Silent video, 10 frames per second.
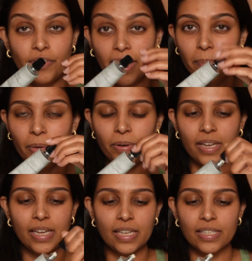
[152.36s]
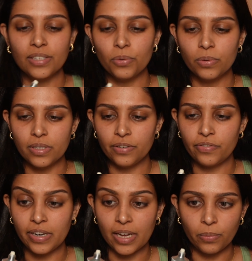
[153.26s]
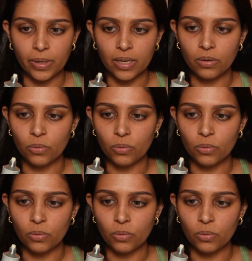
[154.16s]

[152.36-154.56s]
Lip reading: Freck Beauty is cruelty free and vegan.